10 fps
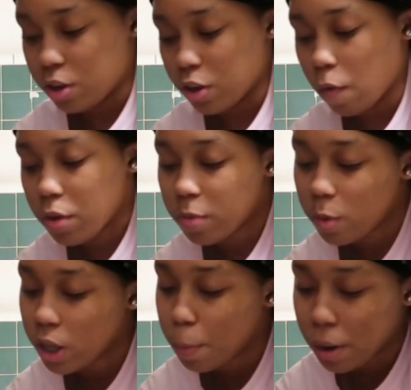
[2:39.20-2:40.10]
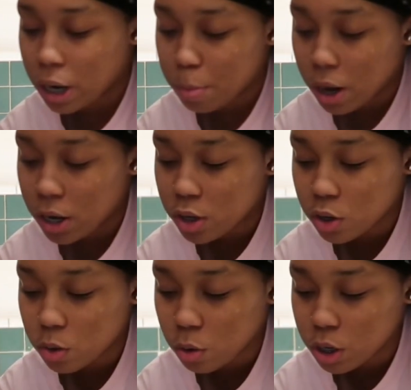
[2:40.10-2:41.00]
the Dove Exfoliating Body Polish,
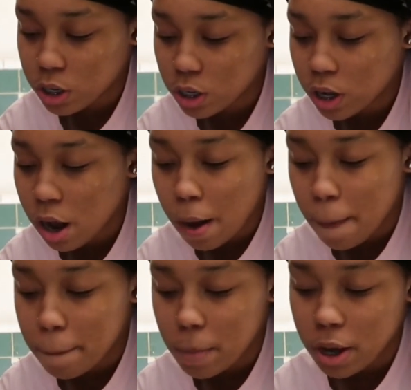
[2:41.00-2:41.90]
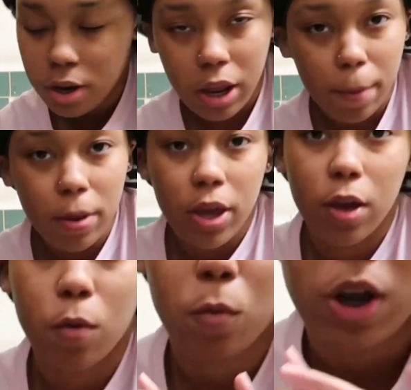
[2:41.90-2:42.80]
crushed macadamia, and